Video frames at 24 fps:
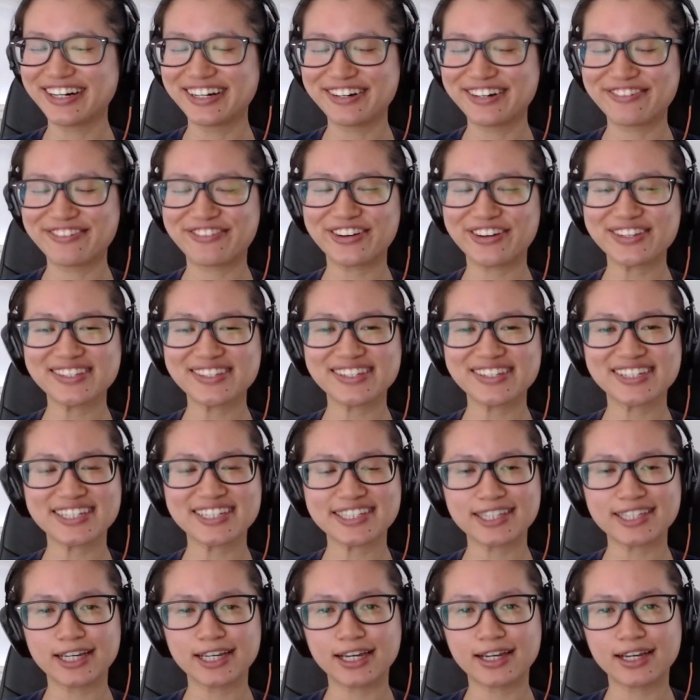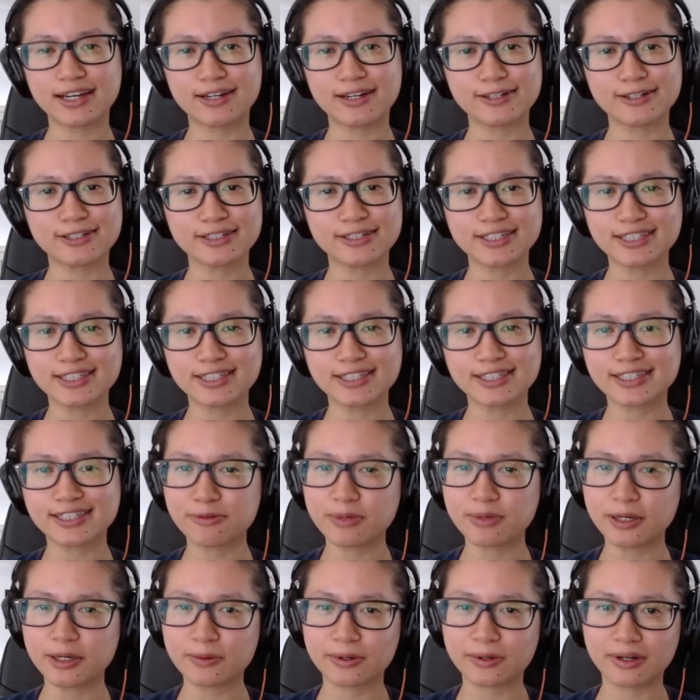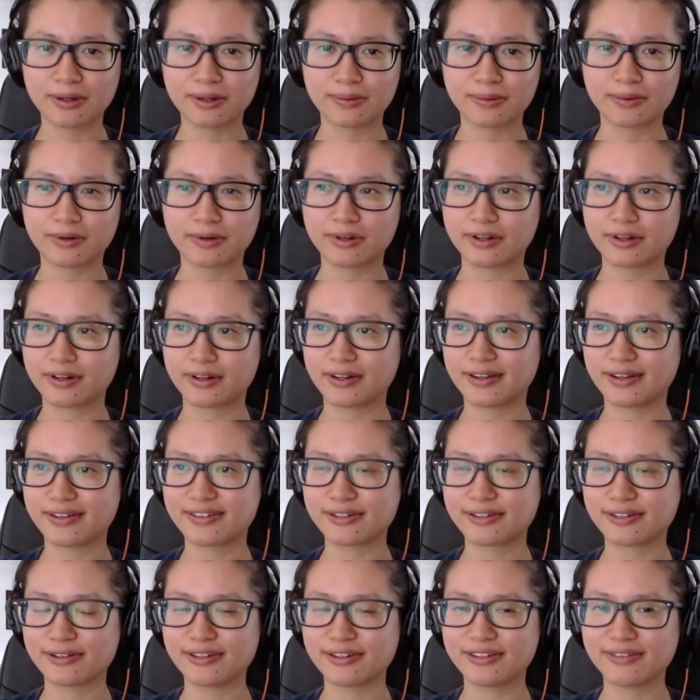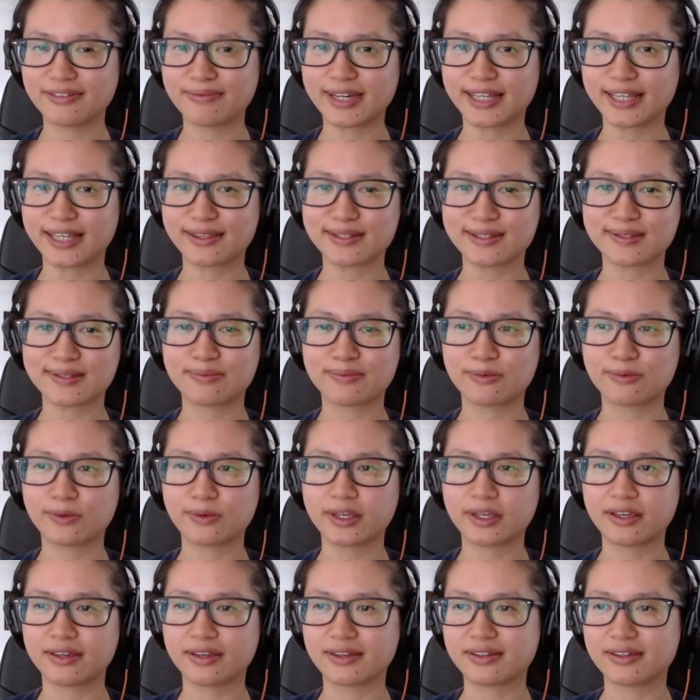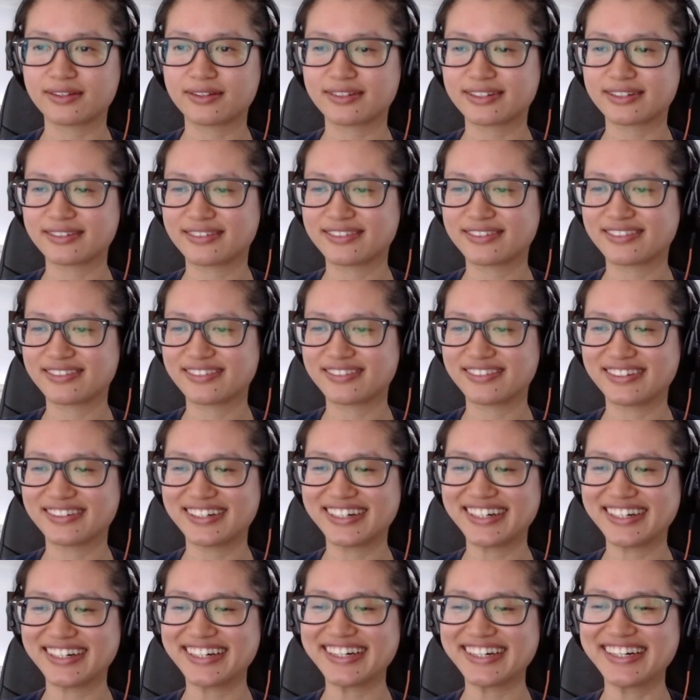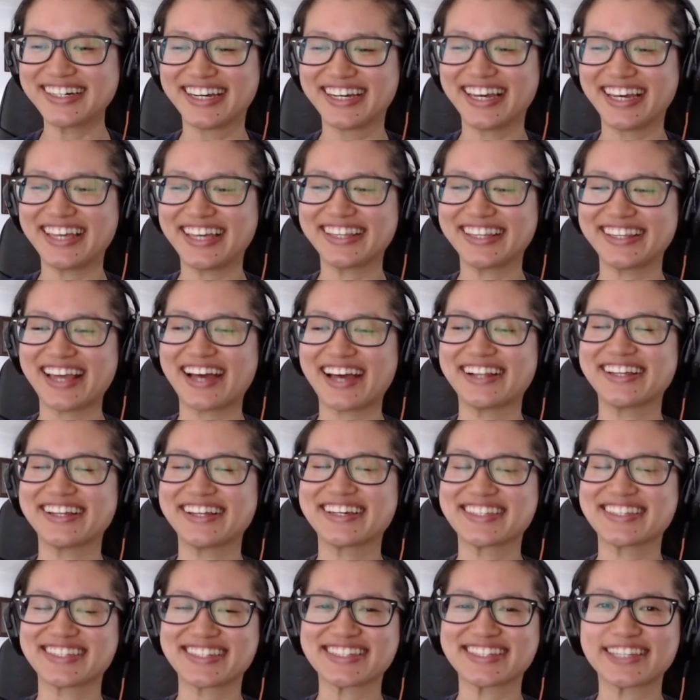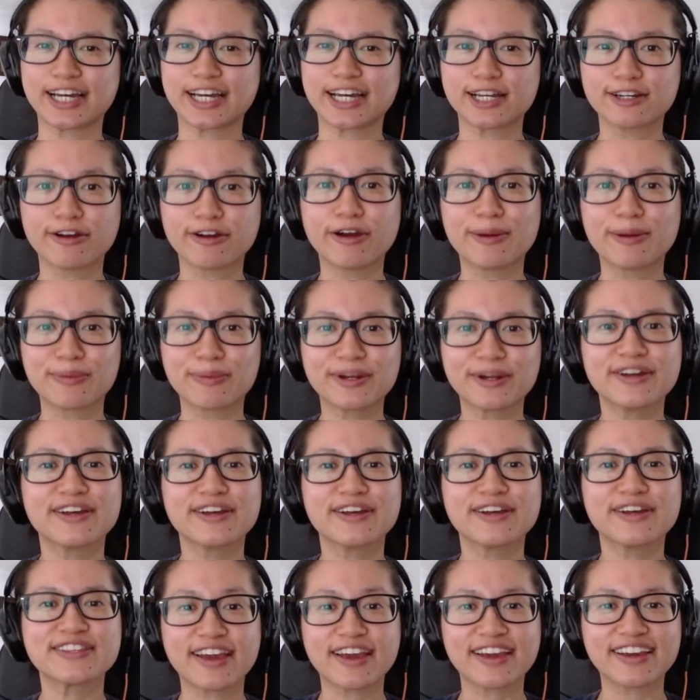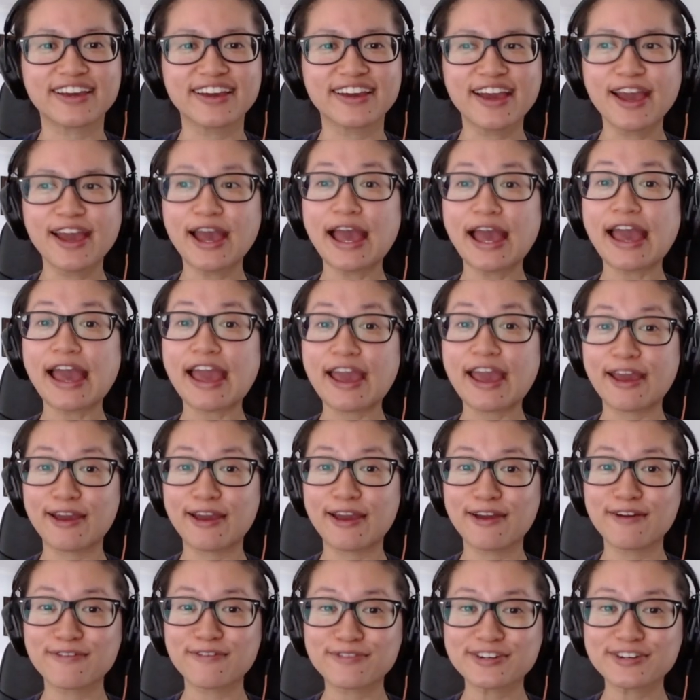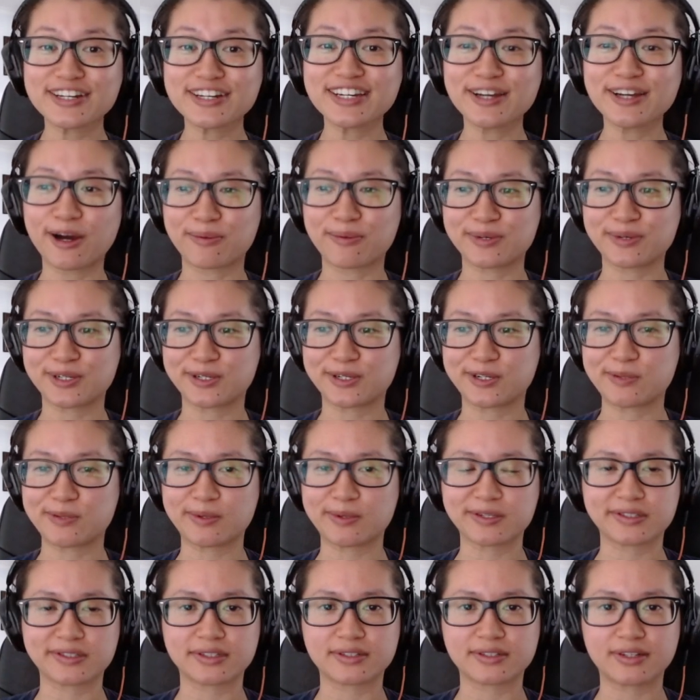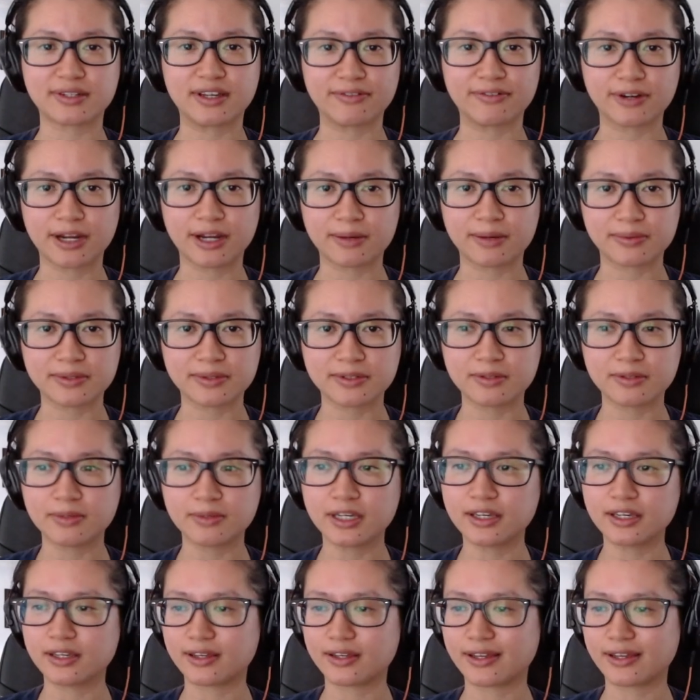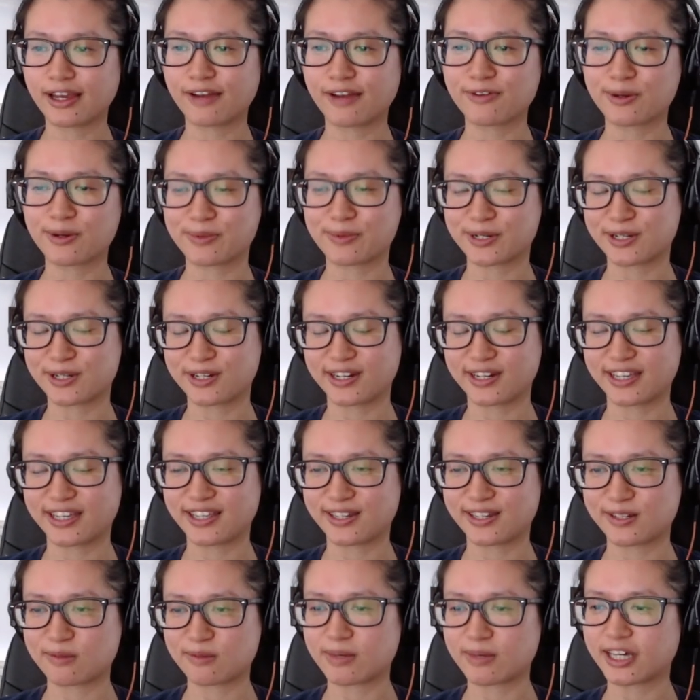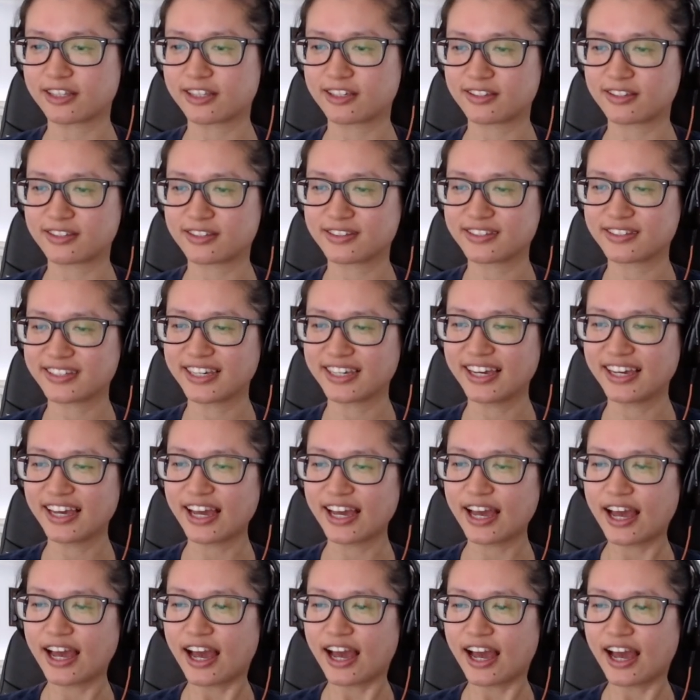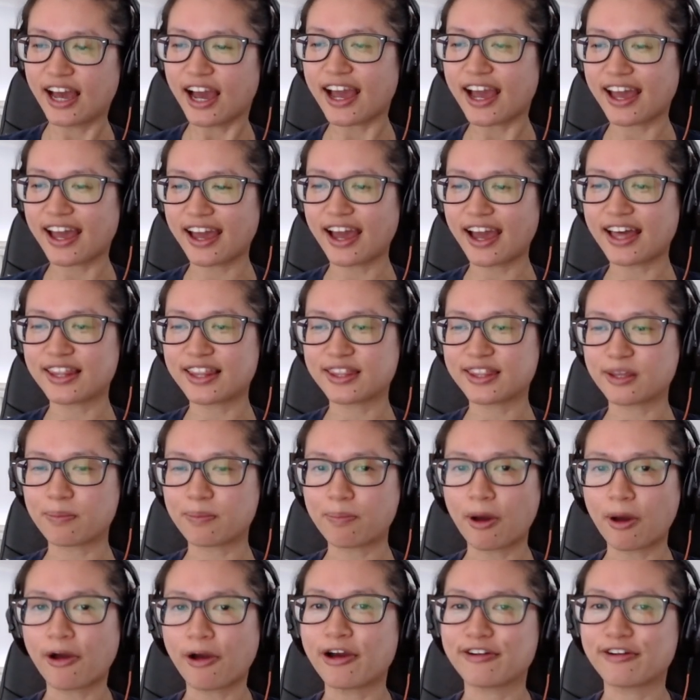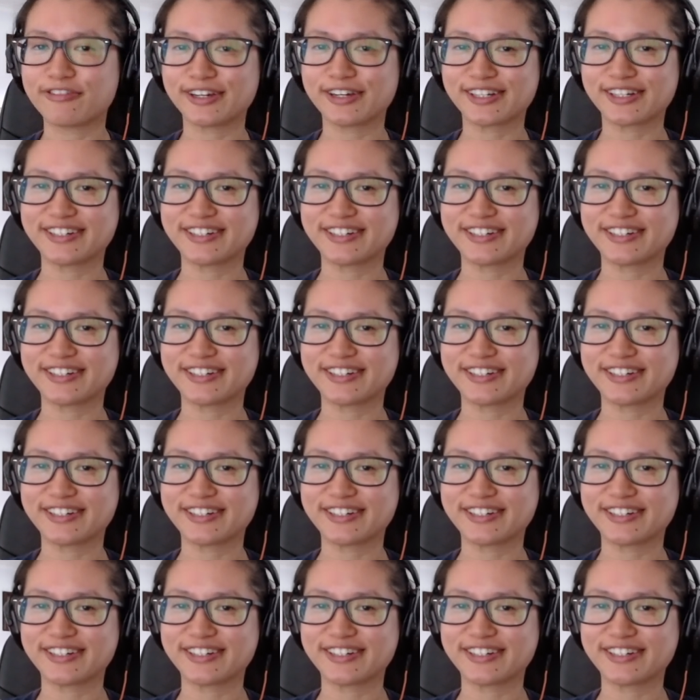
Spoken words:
Phos is just like, oh, just give me what I want. Don't make this weird. And Alex is like, no, I'm going to take every opportunity, because this never happens to me, every opportunity to make this the perfect